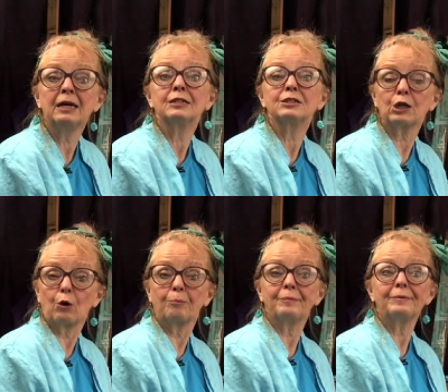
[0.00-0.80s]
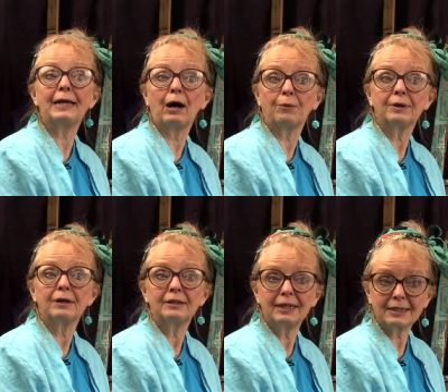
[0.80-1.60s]
So now,
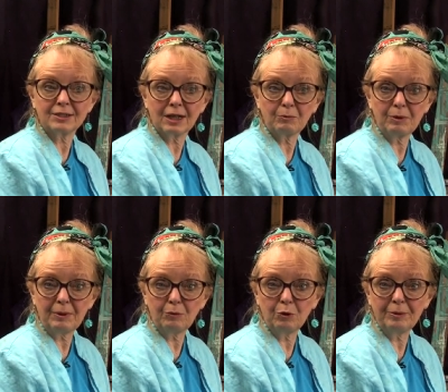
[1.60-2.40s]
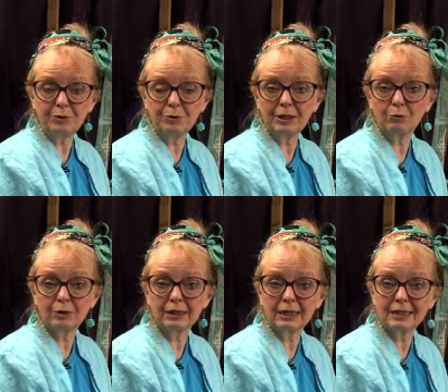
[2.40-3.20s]
next time we meet, we'll be doing a
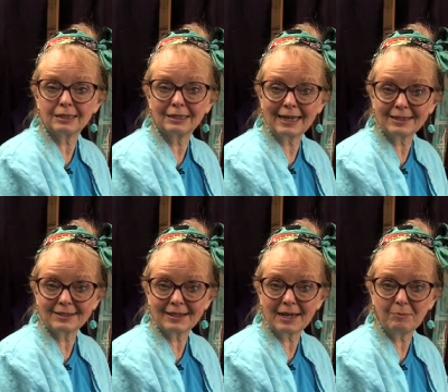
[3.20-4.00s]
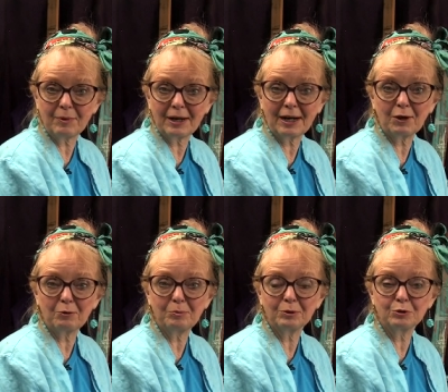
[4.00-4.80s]
really nice landscape and I hope
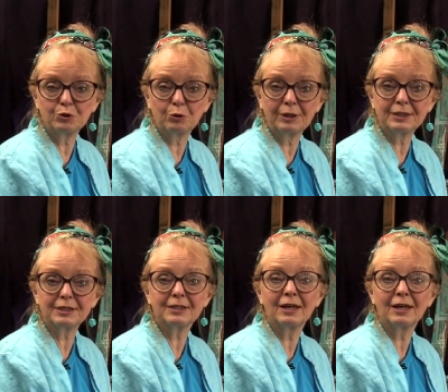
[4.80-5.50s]
you'll join us